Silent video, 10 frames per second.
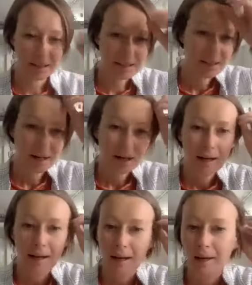this.
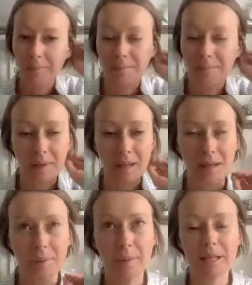
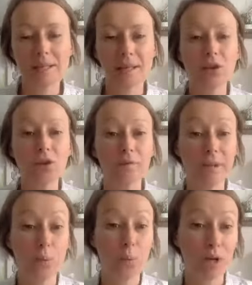By the sound of it,
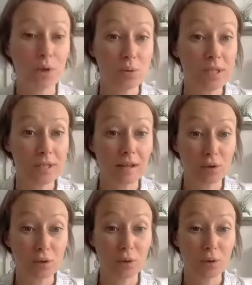the way you
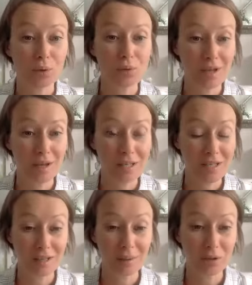started on your own cyber
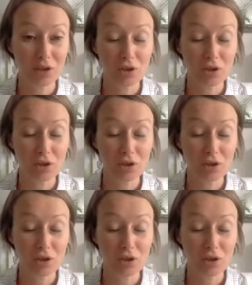celebrity